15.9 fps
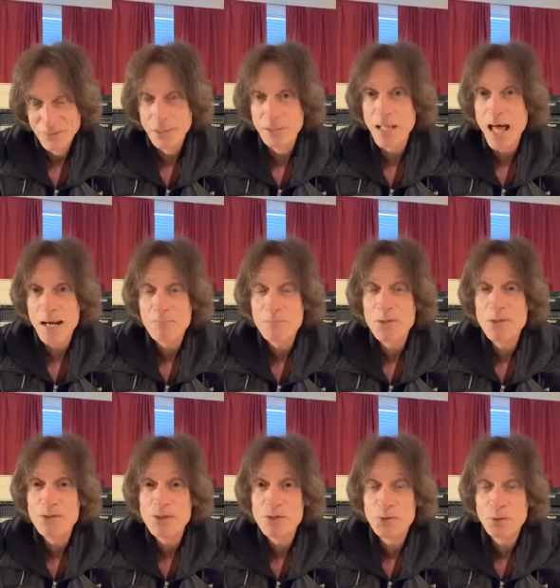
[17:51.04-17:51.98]
a lot of
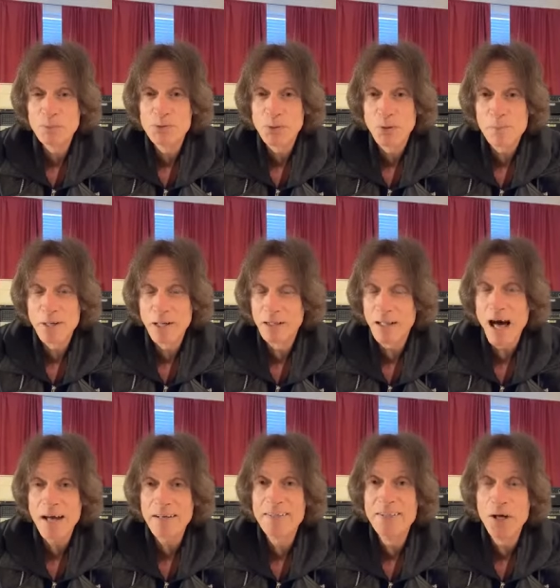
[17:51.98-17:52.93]
music to absorb and a
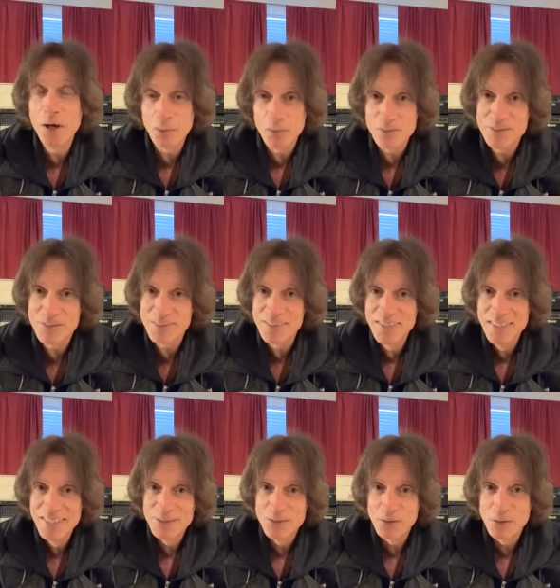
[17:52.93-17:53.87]
lot of notes.
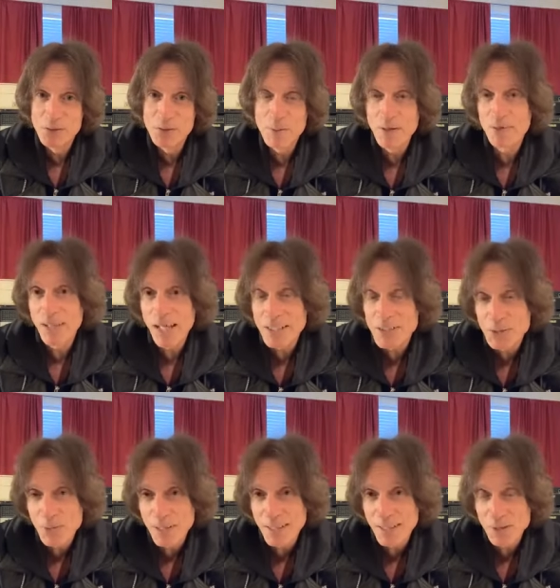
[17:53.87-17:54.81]
So you better like
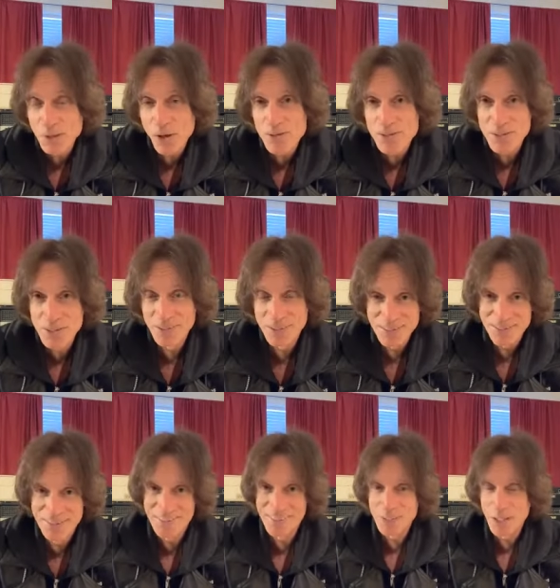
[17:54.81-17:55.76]
shredding guitar
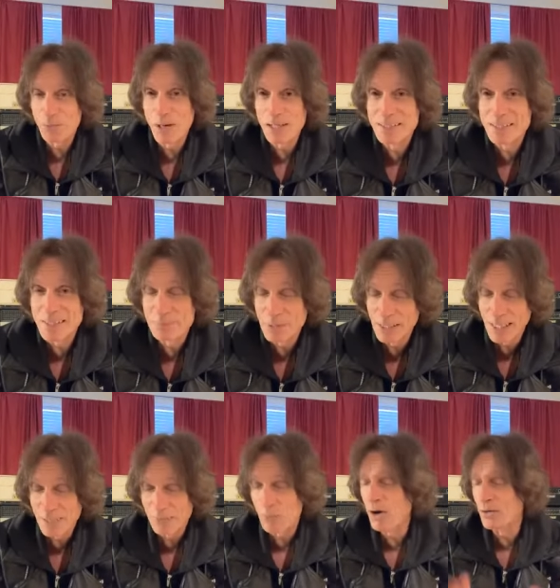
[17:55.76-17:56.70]
solos because otherwise it's gonna be
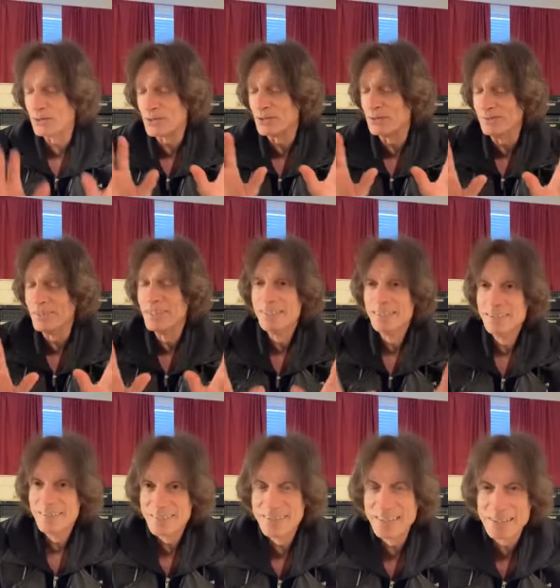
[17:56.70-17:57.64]
like, whoa, dude,
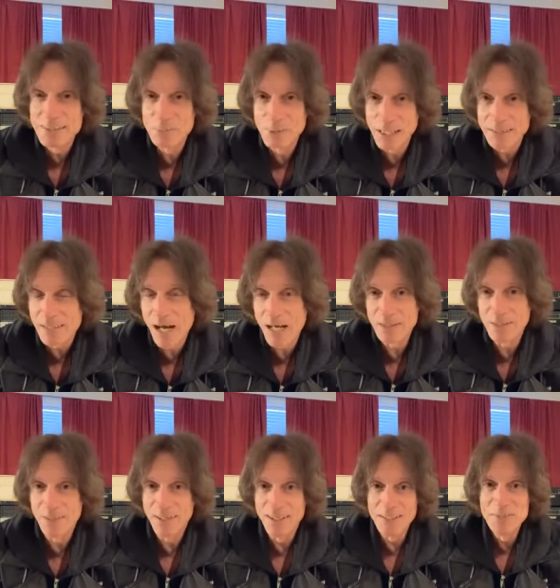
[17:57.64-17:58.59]
you need some like
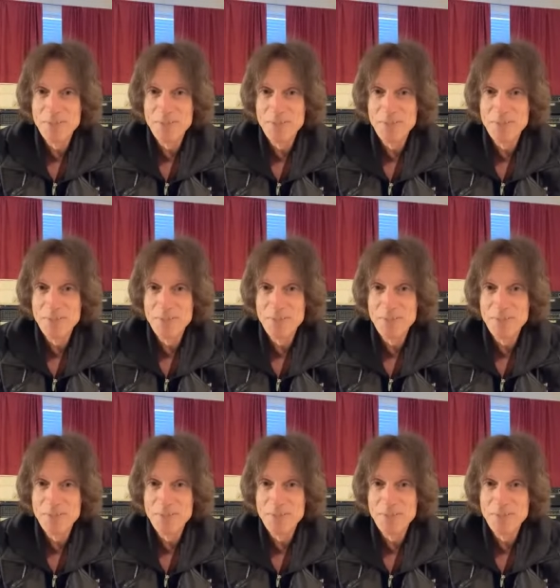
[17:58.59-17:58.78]
Tylenol.